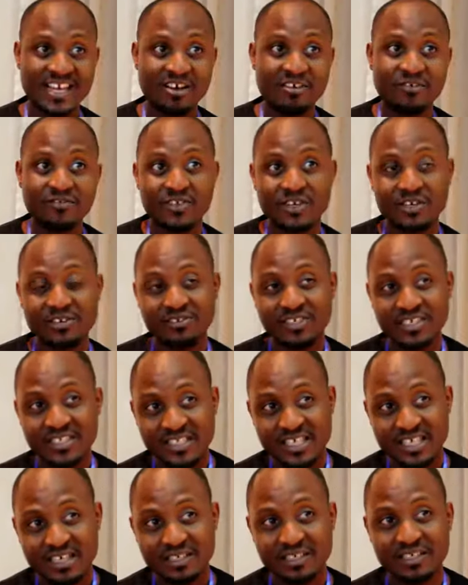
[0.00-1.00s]
care of the
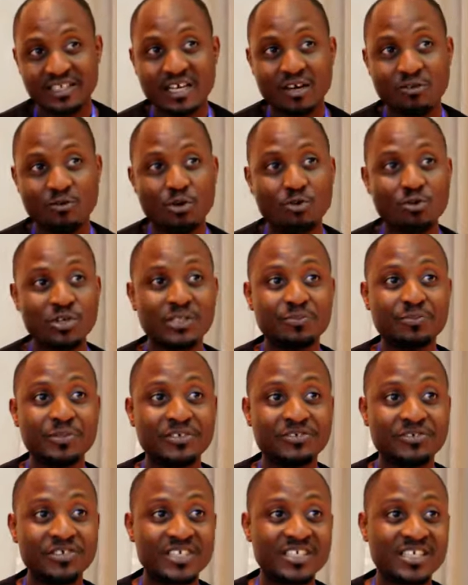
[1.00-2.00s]
risk. There will always
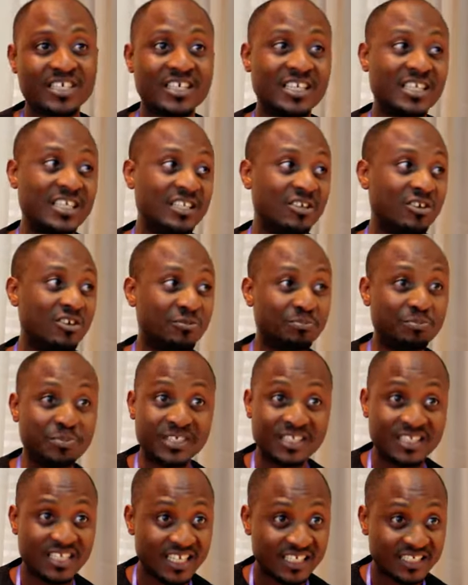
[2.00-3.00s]
be risk in all
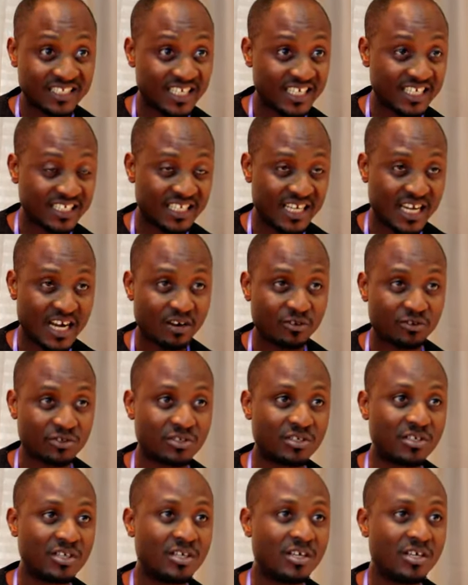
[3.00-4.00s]
business day in, day
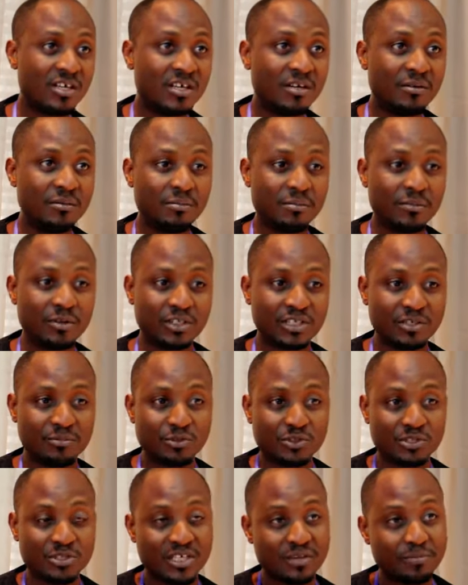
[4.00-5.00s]
out. But the
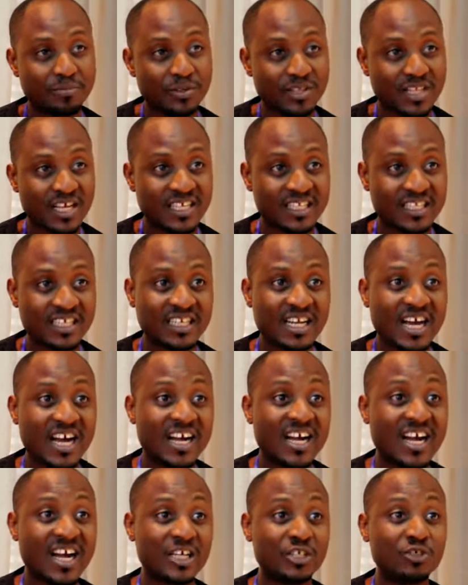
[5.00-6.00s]
most important thing, how
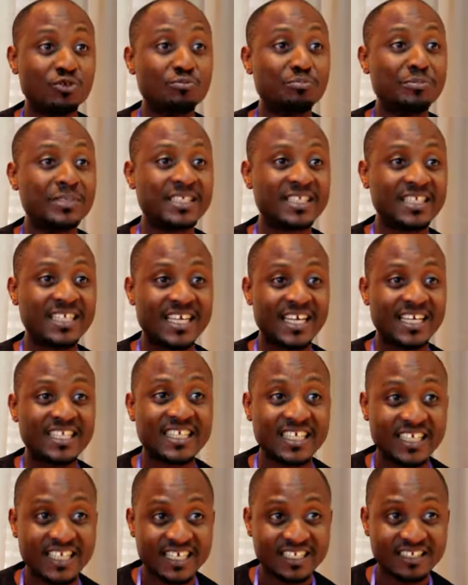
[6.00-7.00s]
can you
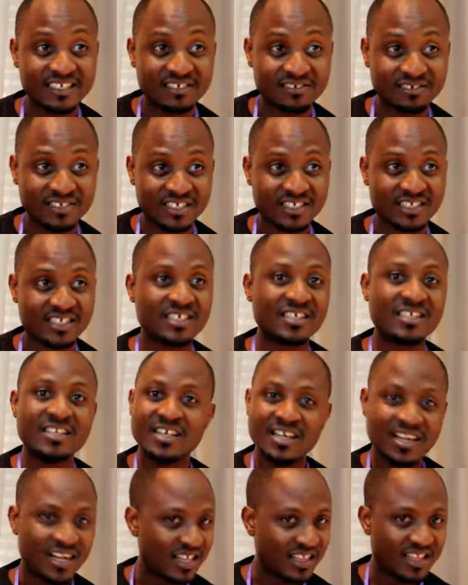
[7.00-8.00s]
mitigate again the risk?
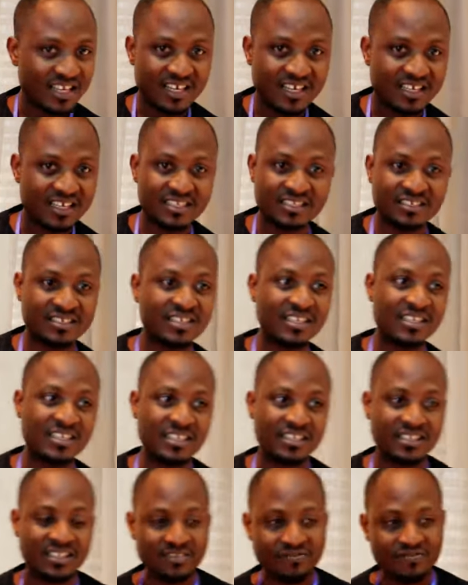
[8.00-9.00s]
I think
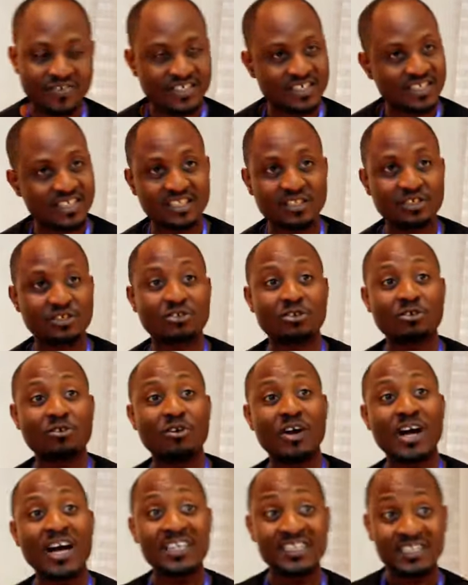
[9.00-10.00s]
the, the
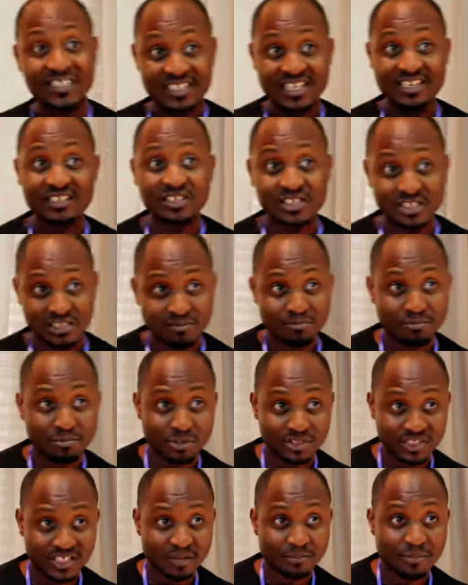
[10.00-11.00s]
facilitator has dealt
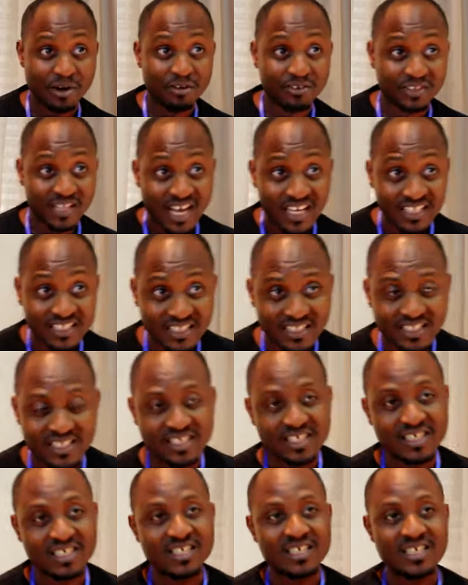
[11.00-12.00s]
much about that.
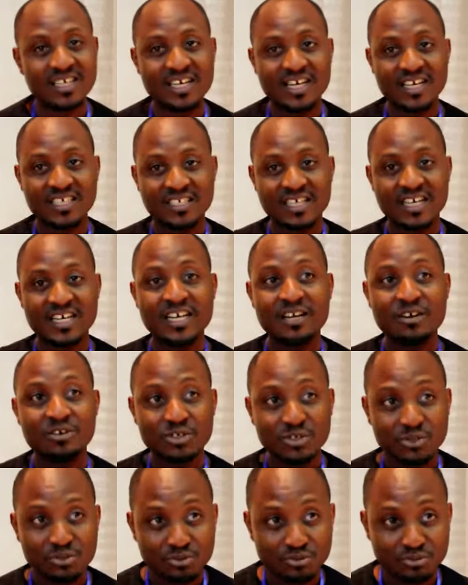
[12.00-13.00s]
He has taken
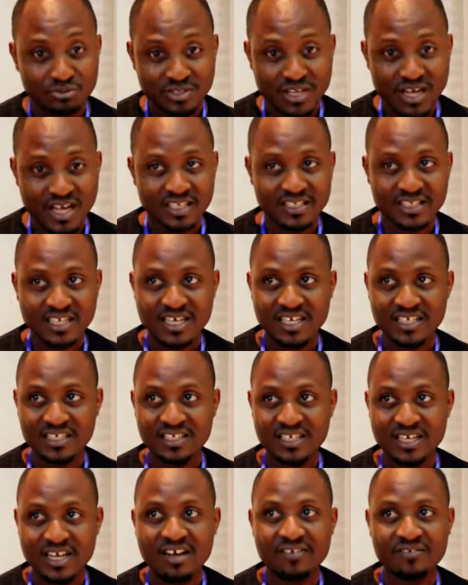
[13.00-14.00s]
us through that,
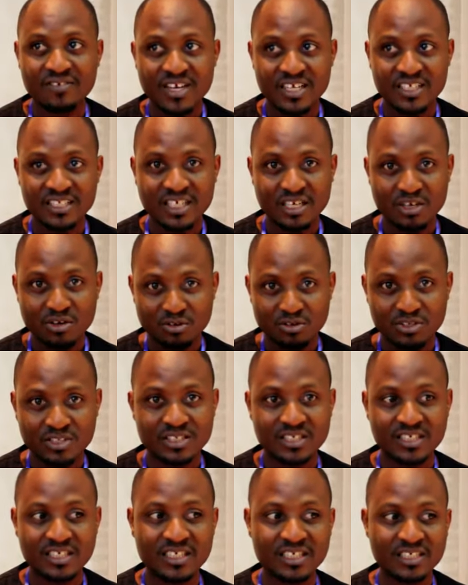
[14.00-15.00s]
and I've learned a
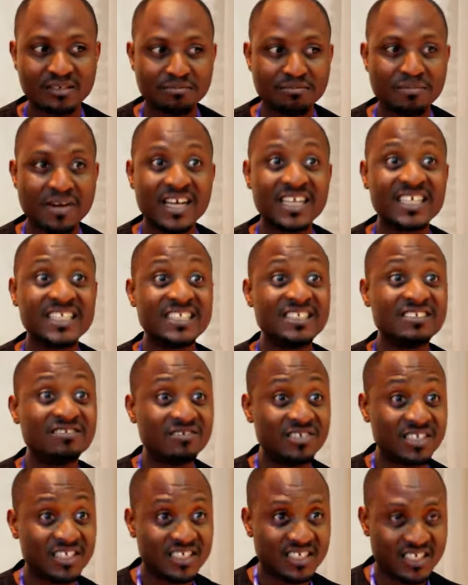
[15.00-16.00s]
lot in
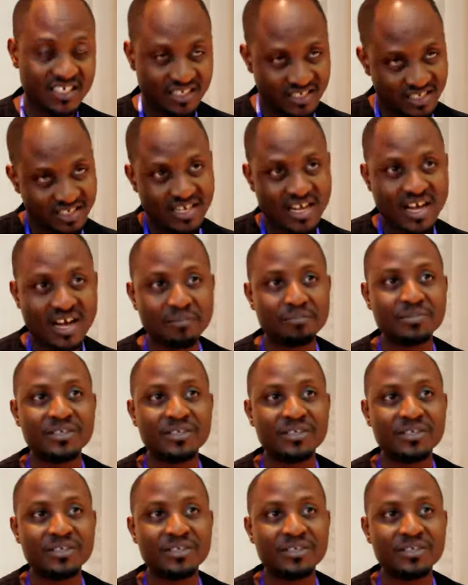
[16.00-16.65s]
managing risk in our